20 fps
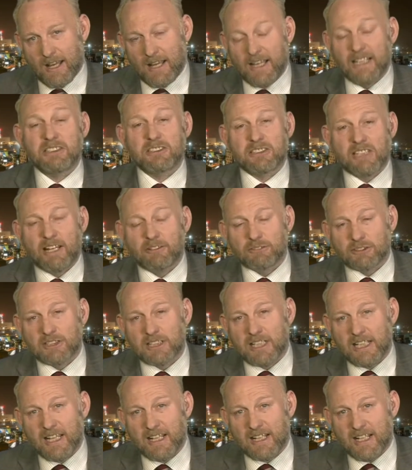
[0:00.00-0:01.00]
It's down to
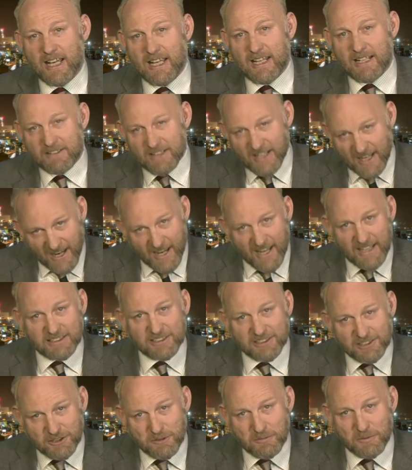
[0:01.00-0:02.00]
DNA. There
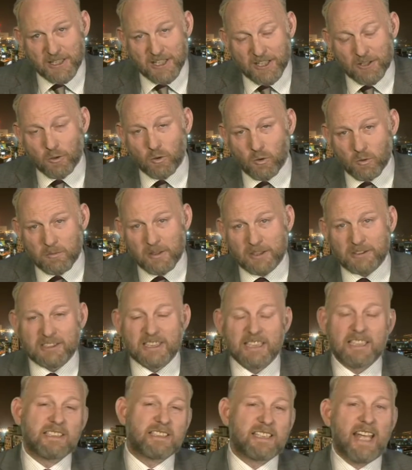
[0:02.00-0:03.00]
has to be an almost
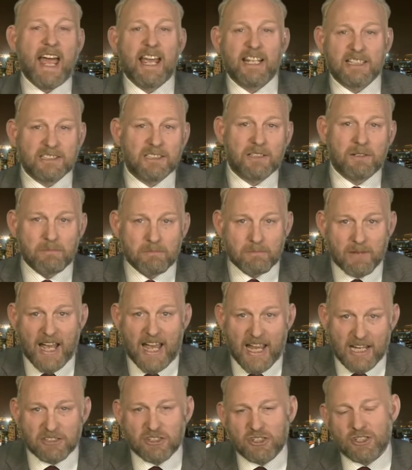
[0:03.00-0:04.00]
exact
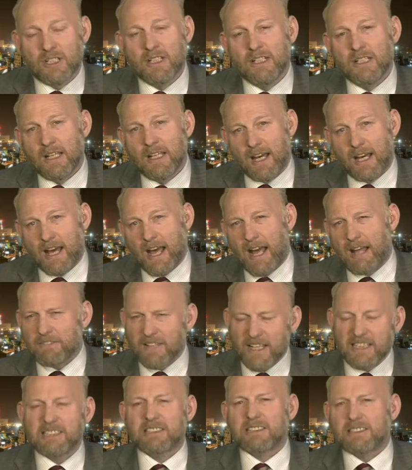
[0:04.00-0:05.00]
match, and
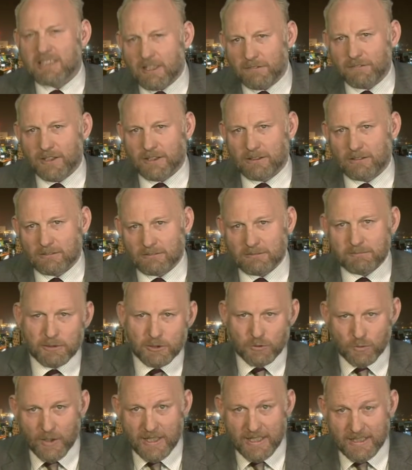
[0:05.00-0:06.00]
that is difficult
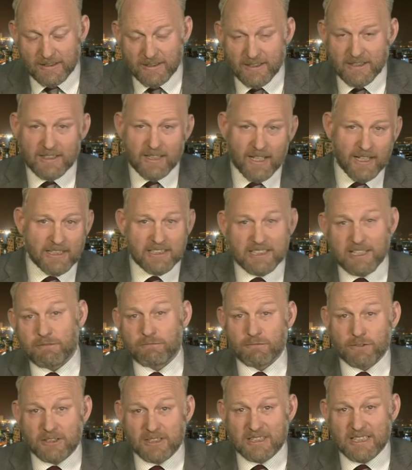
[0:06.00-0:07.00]
between
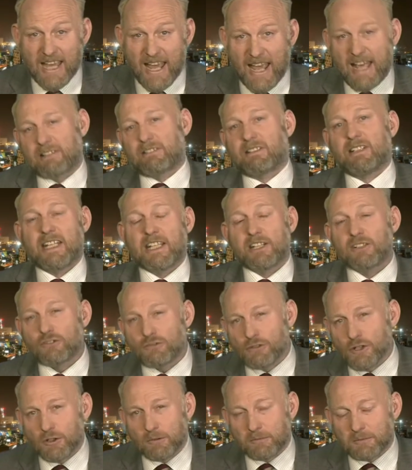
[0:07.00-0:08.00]
different ethnic
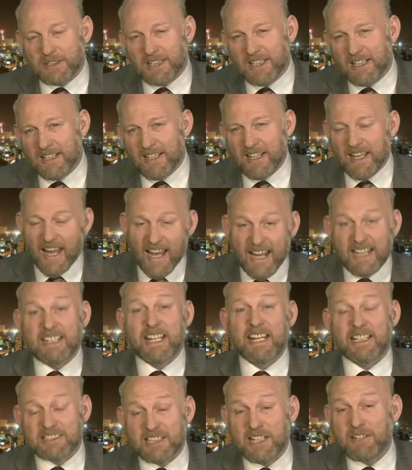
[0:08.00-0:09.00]
groups. It
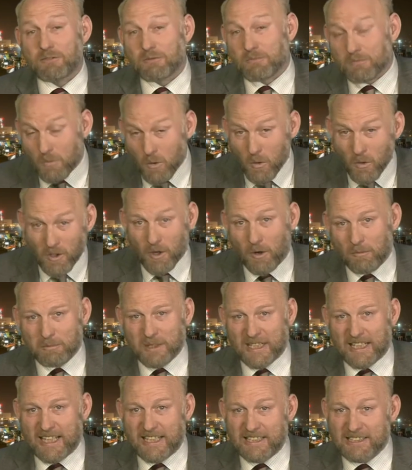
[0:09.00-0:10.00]
gets even more
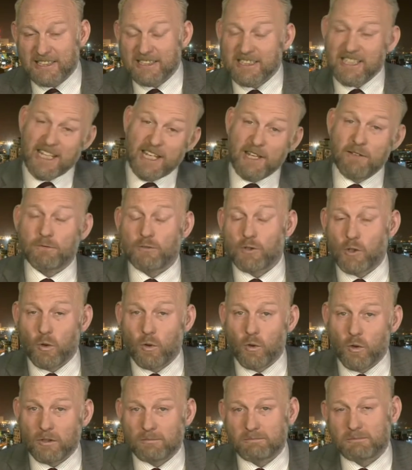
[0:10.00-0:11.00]
complicated if
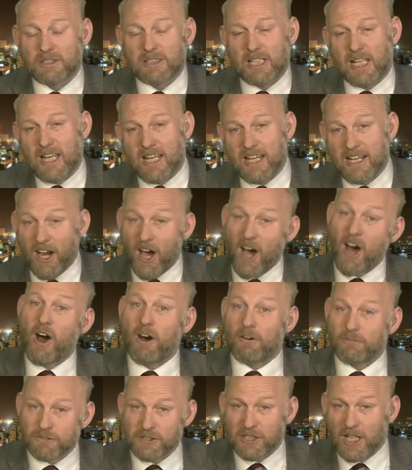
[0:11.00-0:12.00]
you're, say,
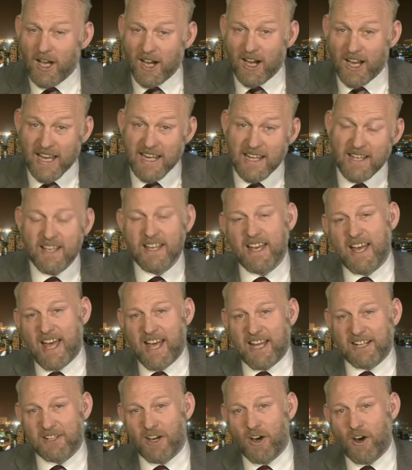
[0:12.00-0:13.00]
half Thai
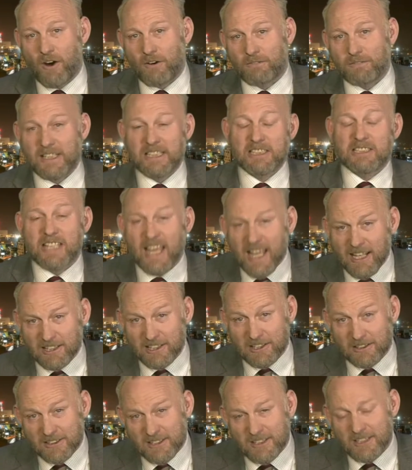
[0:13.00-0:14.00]
and half
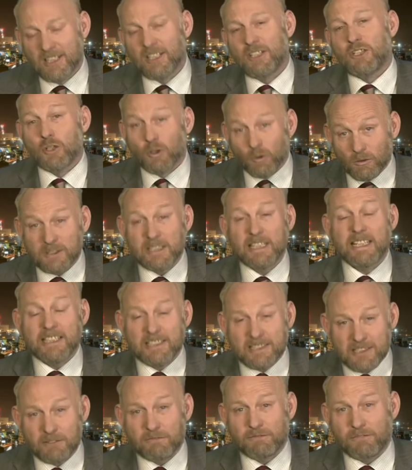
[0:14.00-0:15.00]
Italian. You'll need
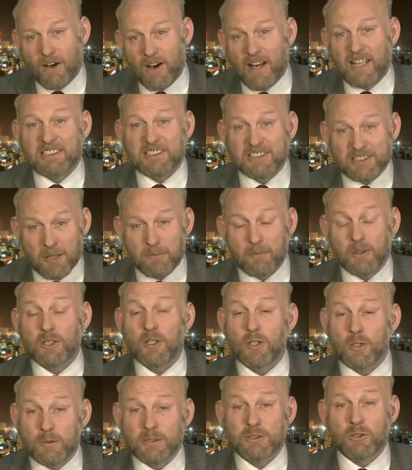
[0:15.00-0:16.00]
to find someone
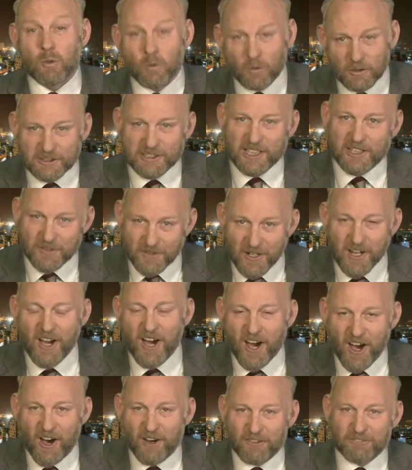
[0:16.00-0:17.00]
who is also
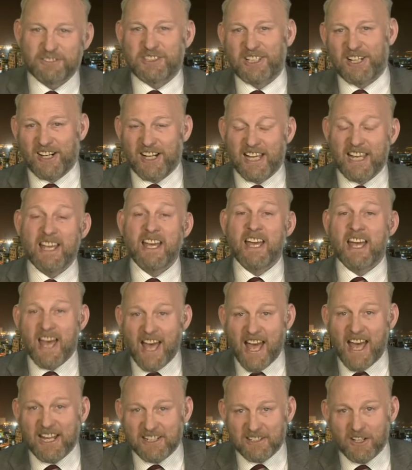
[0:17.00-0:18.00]
half Thai
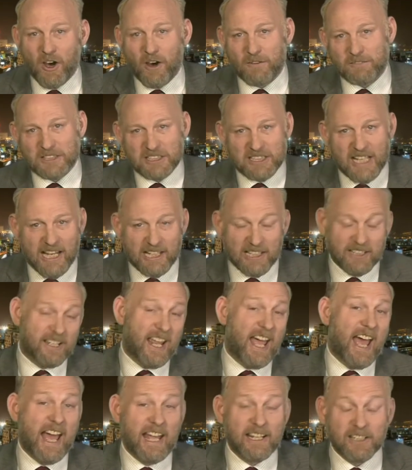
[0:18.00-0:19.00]
and half Italian,
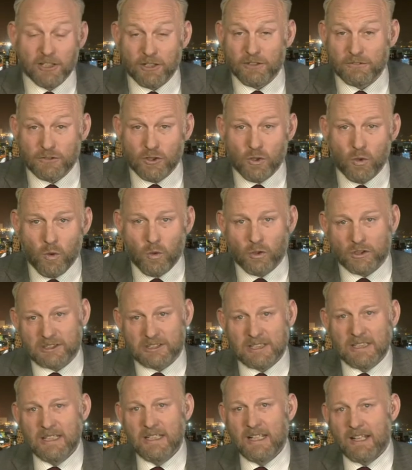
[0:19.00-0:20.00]
and of course
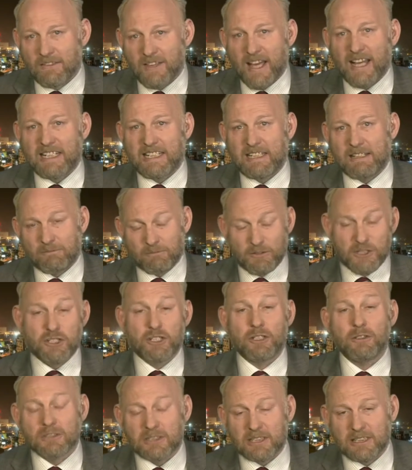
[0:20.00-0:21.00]
that it
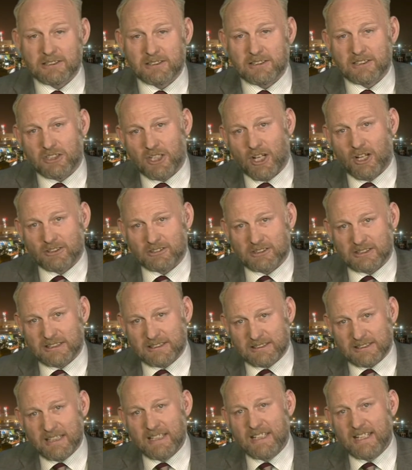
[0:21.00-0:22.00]
reduces the
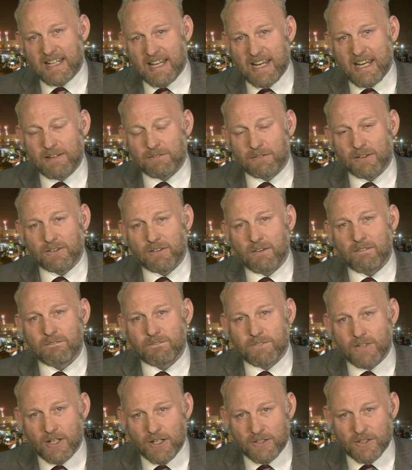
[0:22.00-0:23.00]
chances even
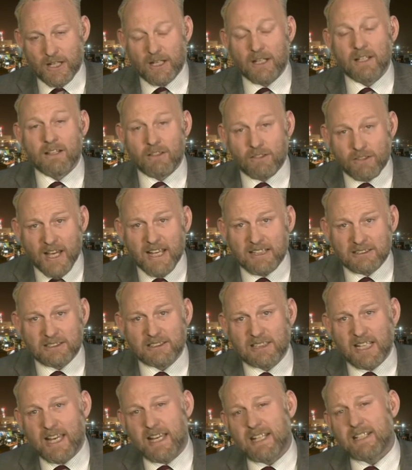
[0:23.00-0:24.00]
further. That
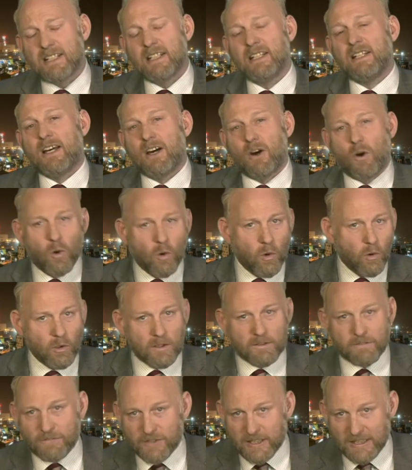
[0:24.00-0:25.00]
said, all
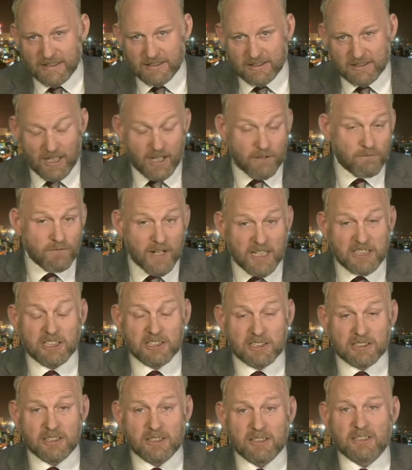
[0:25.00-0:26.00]
of these
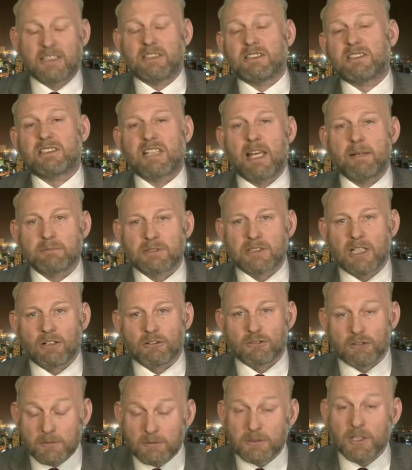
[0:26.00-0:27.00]
registers and stem cell
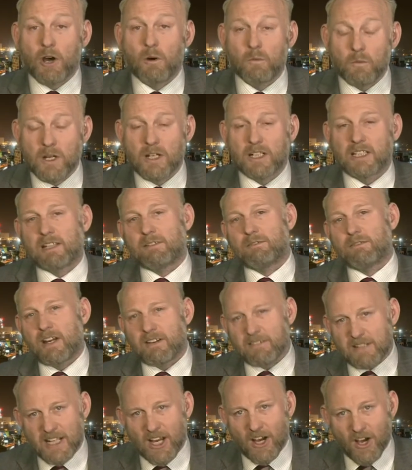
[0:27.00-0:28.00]
groups are working
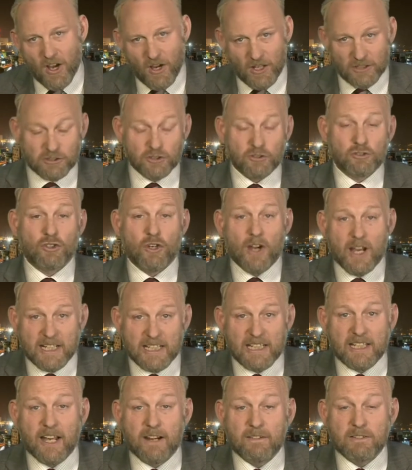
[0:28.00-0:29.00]
very hard to try and
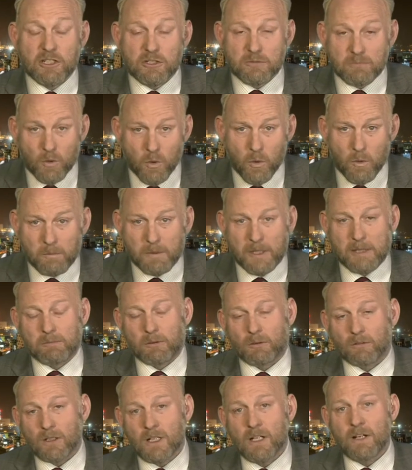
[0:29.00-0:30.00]
encourage more
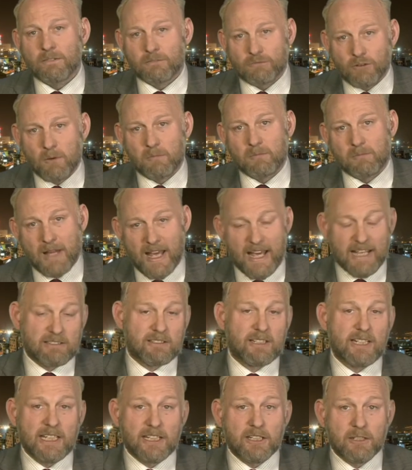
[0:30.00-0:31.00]
people from
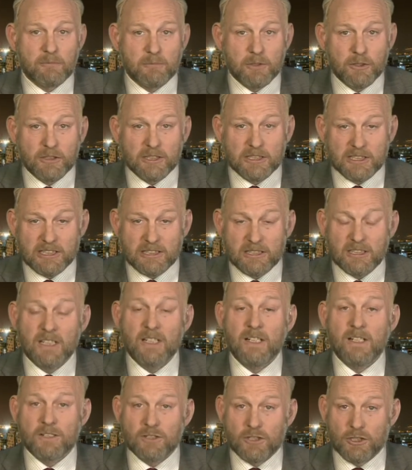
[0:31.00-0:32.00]
ethnic communities
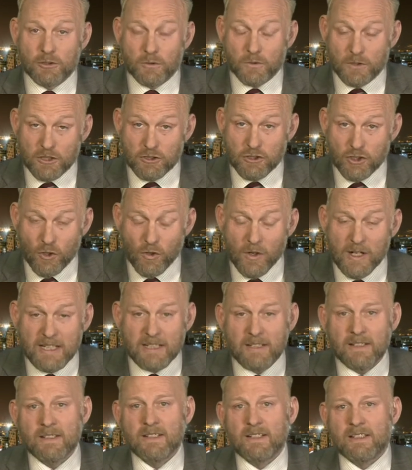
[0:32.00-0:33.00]
to
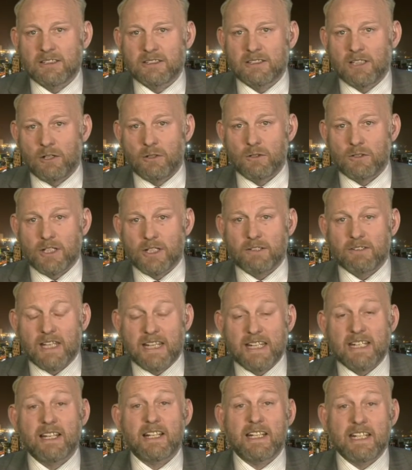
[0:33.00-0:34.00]
join so that
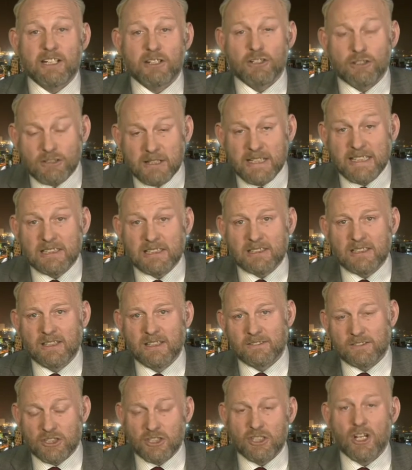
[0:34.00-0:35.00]
they can increase
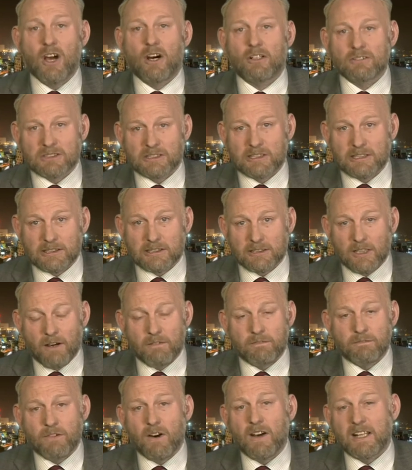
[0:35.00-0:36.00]
the chances of
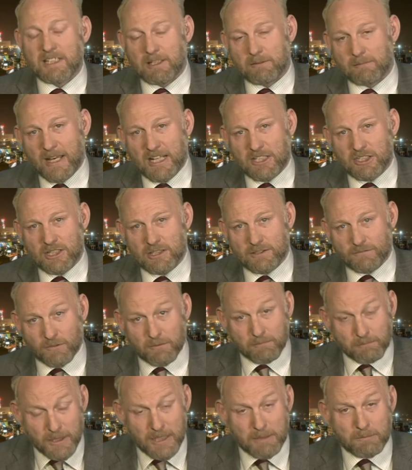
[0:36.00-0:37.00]
finding matches for
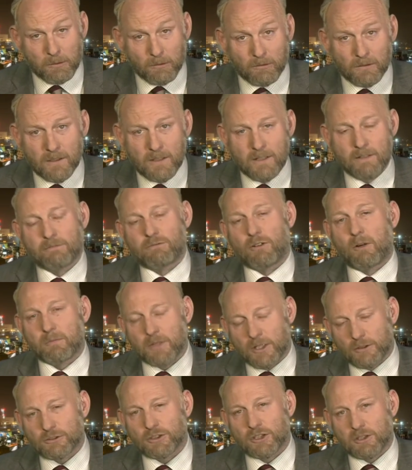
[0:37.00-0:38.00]
people from
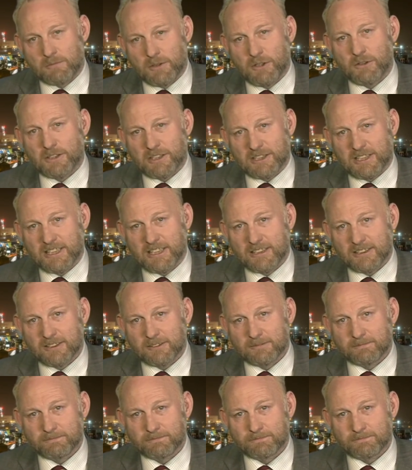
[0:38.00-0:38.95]
those communities.